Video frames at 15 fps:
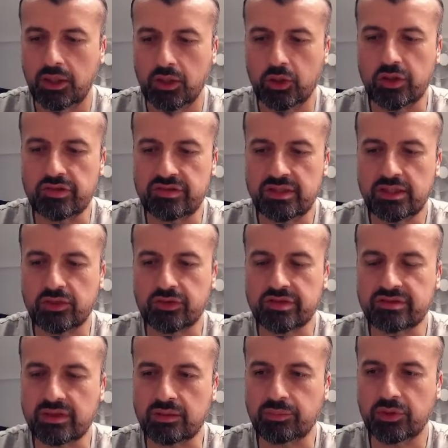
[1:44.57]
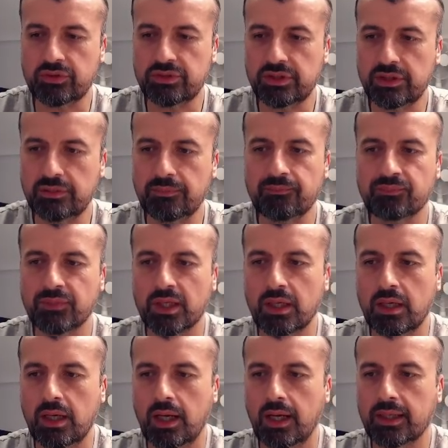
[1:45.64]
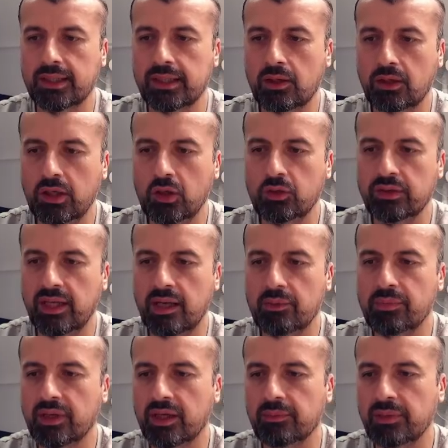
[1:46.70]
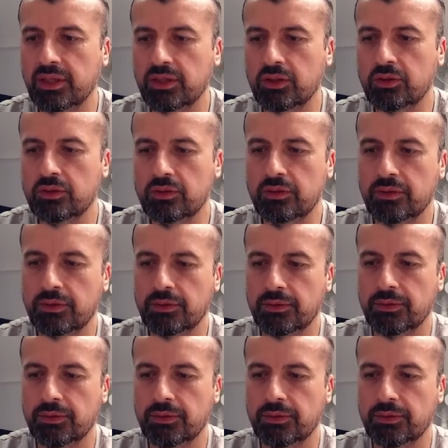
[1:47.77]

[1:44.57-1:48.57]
You can see the address at the bottom. I can now click on the hamburger menu.